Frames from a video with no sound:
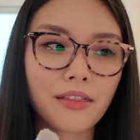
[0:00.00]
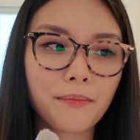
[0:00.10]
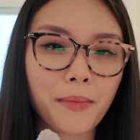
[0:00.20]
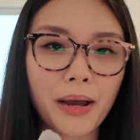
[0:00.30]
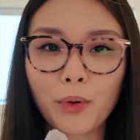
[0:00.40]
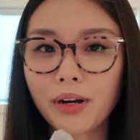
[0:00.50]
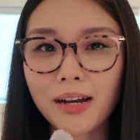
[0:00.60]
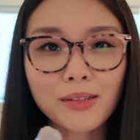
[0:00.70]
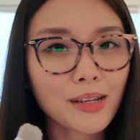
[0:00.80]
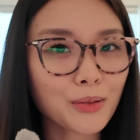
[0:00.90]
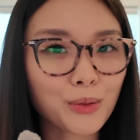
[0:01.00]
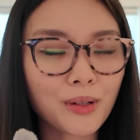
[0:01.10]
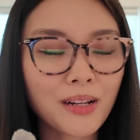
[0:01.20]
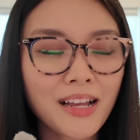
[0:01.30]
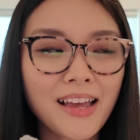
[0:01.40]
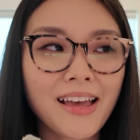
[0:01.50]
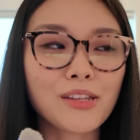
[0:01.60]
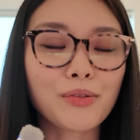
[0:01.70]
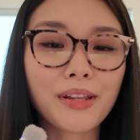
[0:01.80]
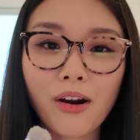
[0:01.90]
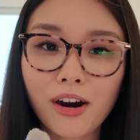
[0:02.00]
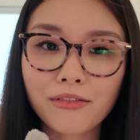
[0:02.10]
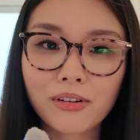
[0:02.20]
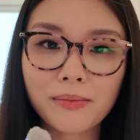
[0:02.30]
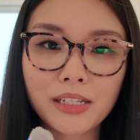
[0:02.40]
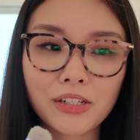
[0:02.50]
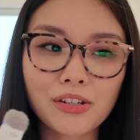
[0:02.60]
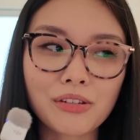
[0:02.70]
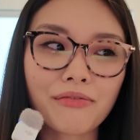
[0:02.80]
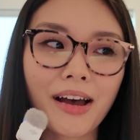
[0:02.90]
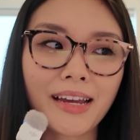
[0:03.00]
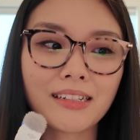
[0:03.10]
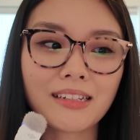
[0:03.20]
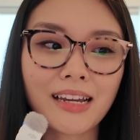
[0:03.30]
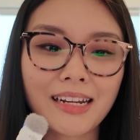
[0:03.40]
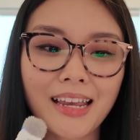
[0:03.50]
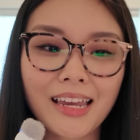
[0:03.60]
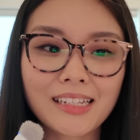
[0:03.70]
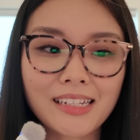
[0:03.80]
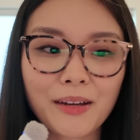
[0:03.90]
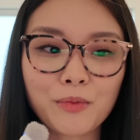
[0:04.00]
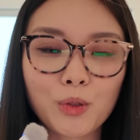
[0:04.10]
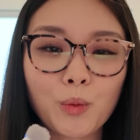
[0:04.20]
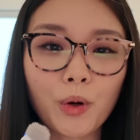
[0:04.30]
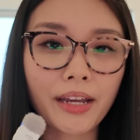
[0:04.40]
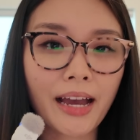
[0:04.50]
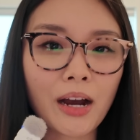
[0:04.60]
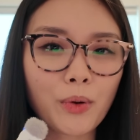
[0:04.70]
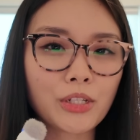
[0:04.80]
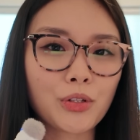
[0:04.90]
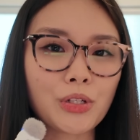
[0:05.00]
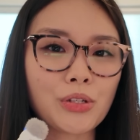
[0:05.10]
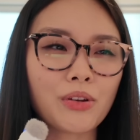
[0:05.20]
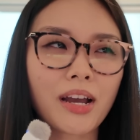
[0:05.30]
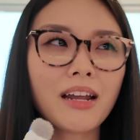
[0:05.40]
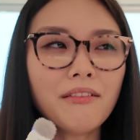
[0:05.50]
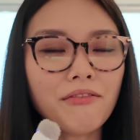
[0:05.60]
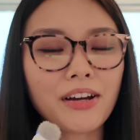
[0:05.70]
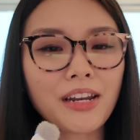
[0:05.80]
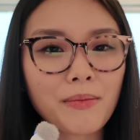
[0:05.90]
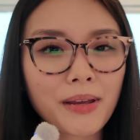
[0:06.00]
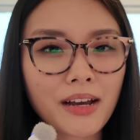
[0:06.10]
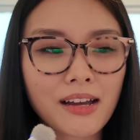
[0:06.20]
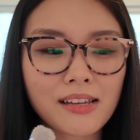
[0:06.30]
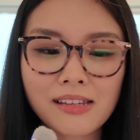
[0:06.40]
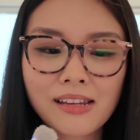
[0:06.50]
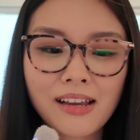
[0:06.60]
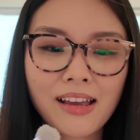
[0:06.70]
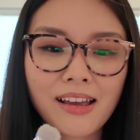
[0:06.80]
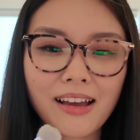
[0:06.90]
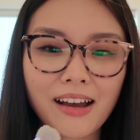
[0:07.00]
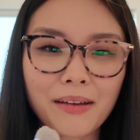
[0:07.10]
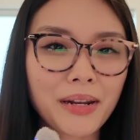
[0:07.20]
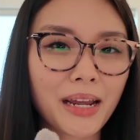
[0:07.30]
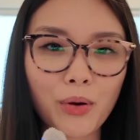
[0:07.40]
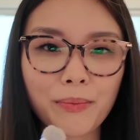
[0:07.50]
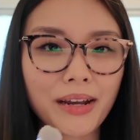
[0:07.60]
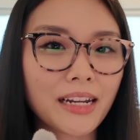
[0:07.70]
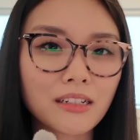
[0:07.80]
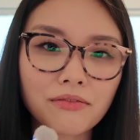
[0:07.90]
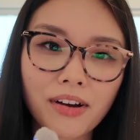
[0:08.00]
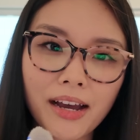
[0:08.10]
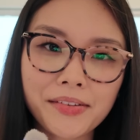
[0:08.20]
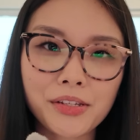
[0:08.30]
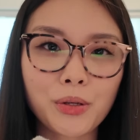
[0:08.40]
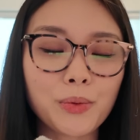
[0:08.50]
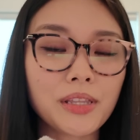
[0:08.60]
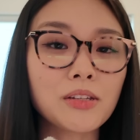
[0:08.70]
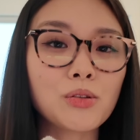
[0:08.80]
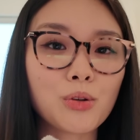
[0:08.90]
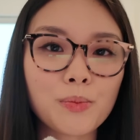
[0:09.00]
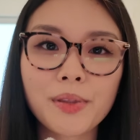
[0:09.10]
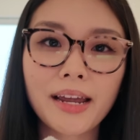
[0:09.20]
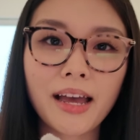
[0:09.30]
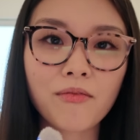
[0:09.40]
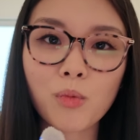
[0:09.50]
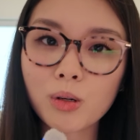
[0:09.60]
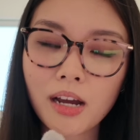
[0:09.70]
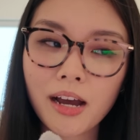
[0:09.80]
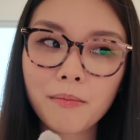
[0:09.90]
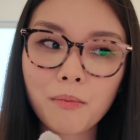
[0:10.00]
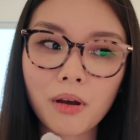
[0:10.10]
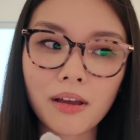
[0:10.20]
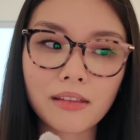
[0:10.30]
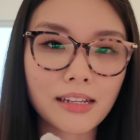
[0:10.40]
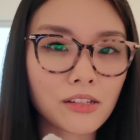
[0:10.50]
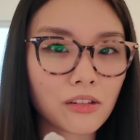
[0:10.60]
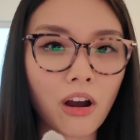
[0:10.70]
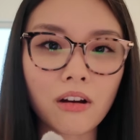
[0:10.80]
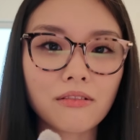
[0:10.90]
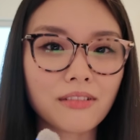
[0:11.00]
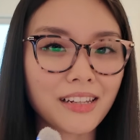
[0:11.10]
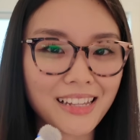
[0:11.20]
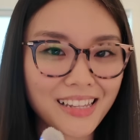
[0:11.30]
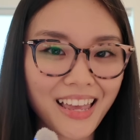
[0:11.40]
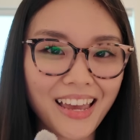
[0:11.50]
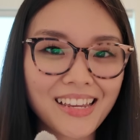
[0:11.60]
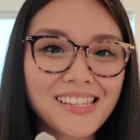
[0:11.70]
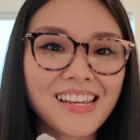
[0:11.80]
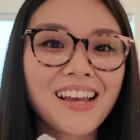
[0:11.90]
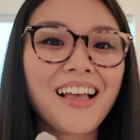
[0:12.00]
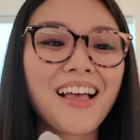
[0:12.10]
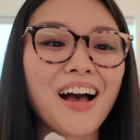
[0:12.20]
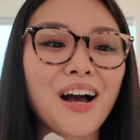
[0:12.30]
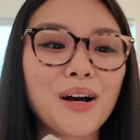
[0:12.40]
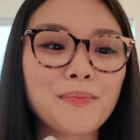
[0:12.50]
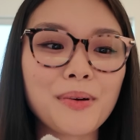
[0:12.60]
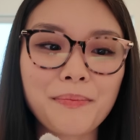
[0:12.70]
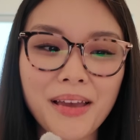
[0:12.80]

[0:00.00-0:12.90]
my workout schedule. It's really hard for me to just find dedicated time to work out, which is kind of funny because I quit my 9 to 5, so you would assume that I have more time, but that's not really the case. But